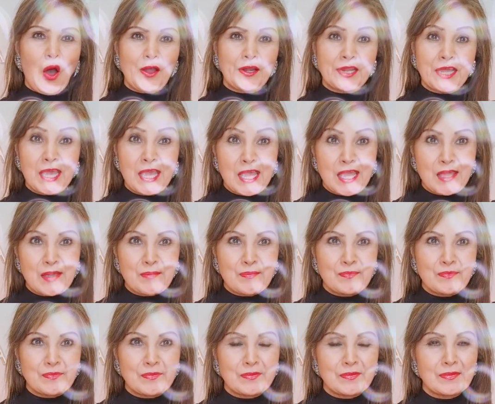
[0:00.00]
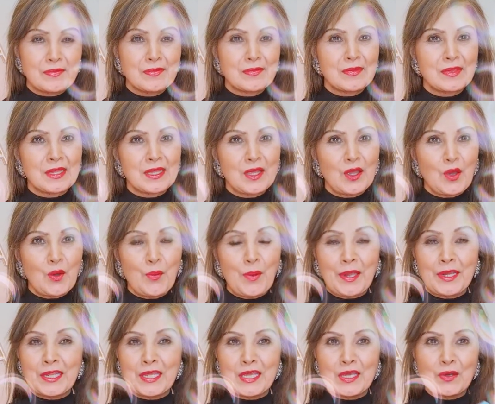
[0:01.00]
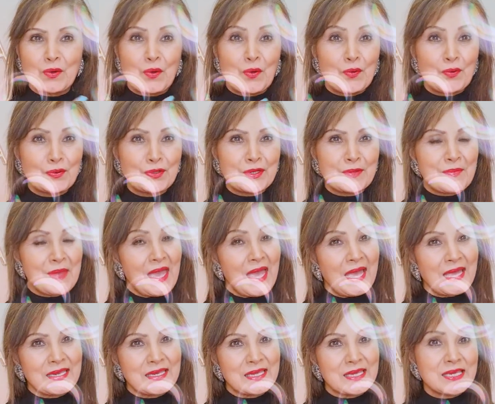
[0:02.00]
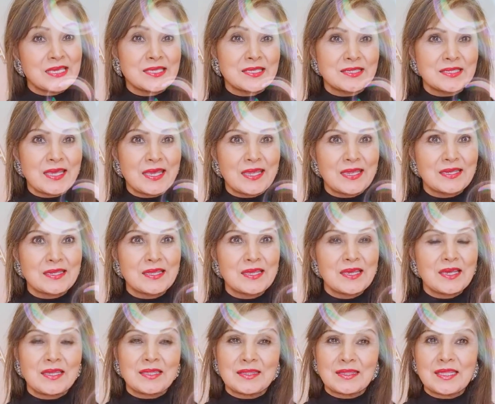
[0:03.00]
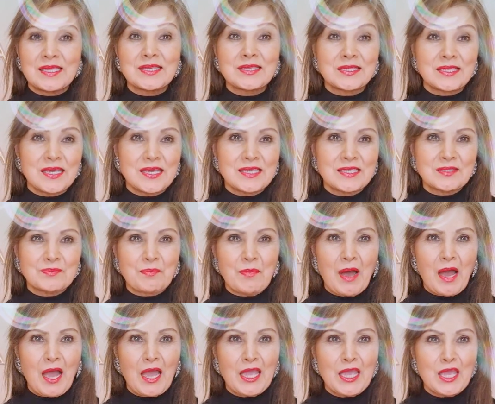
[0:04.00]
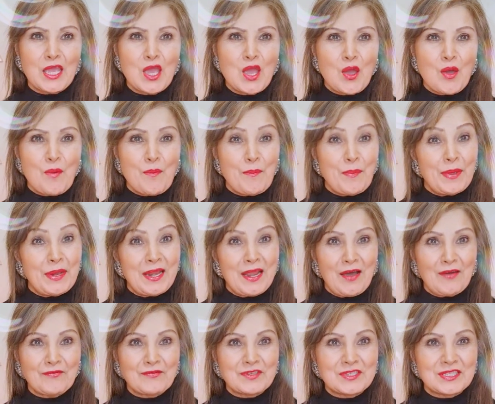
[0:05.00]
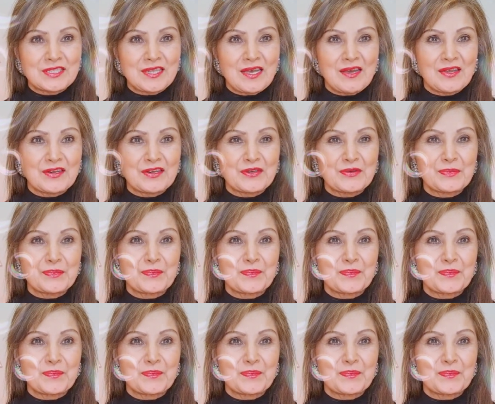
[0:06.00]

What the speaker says: him when he called him, and he said, this is my beloved son.